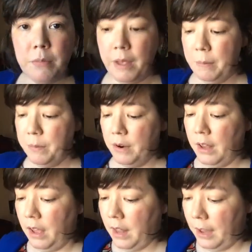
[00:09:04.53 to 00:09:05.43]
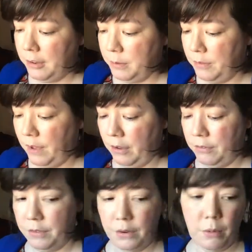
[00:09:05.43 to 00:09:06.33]
paper, not to be found
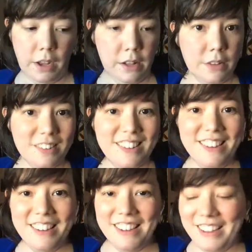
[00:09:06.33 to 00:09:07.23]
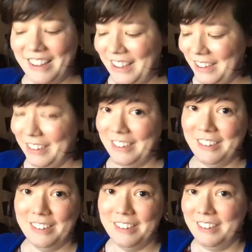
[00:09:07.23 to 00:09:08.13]
for a while. It's
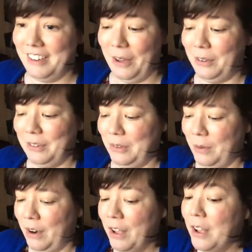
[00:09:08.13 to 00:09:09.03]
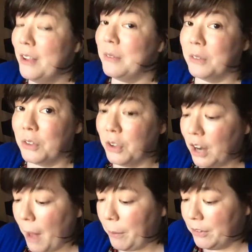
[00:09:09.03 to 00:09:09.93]
down there somewhere. Good
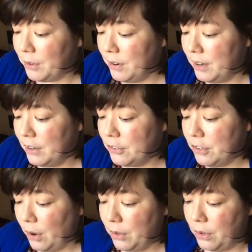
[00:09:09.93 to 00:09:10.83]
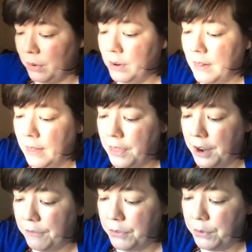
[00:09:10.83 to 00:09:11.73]
opportunity to show you that
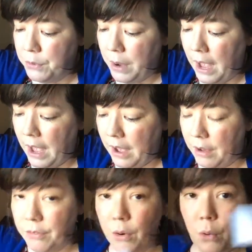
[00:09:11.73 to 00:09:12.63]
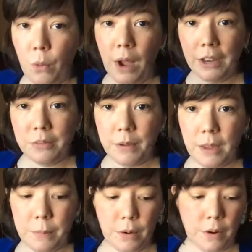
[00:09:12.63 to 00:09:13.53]
if you have white
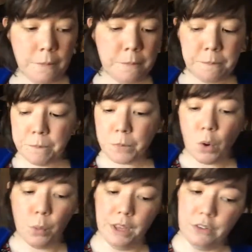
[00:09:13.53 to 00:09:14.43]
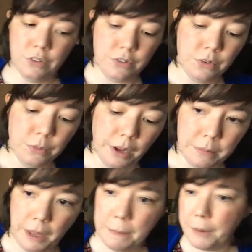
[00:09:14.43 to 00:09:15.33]
paper, we can just use white
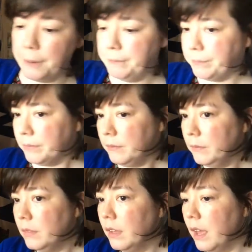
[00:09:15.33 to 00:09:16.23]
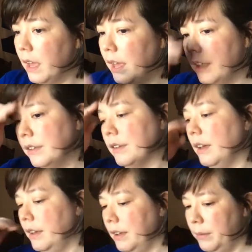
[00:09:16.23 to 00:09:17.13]
paper. And
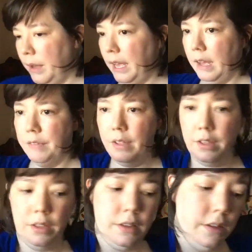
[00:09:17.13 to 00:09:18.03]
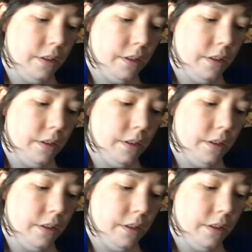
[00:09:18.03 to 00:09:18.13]
I have a